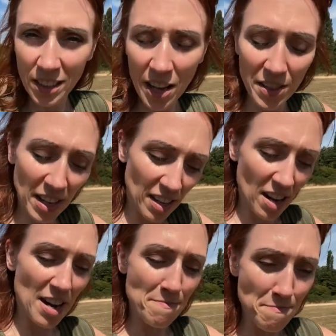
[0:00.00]
I think
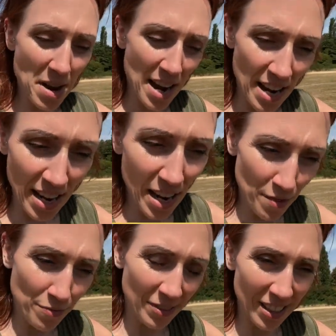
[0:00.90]
I may have
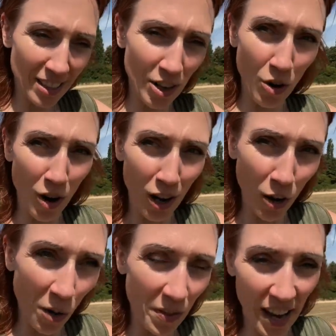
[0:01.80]
got a
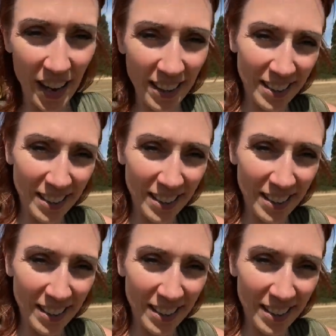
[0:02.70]
lot there,